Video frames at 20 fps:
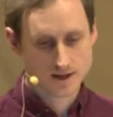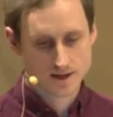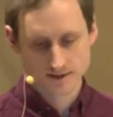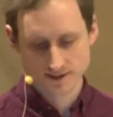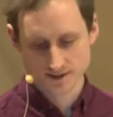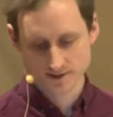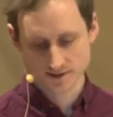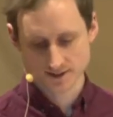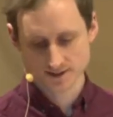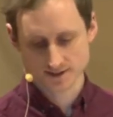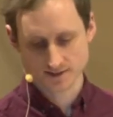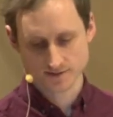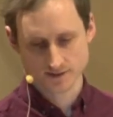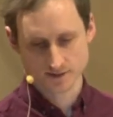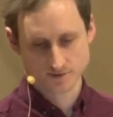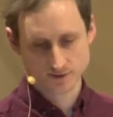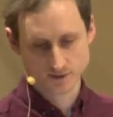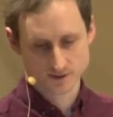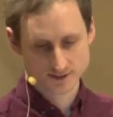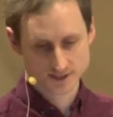There's only
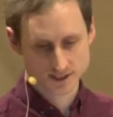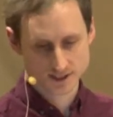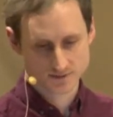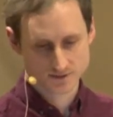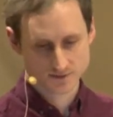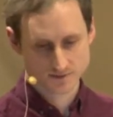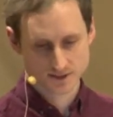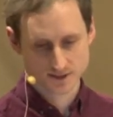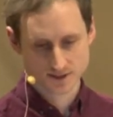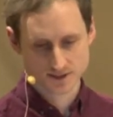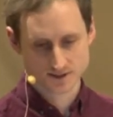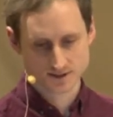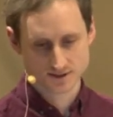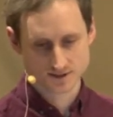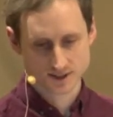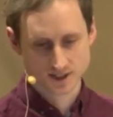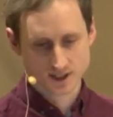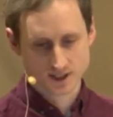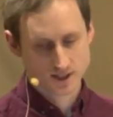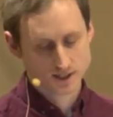74 sets of images,
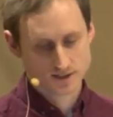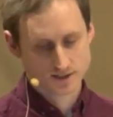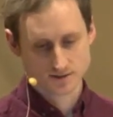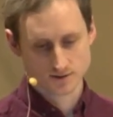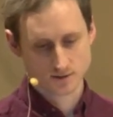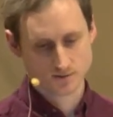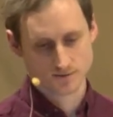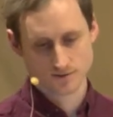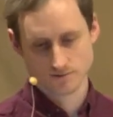over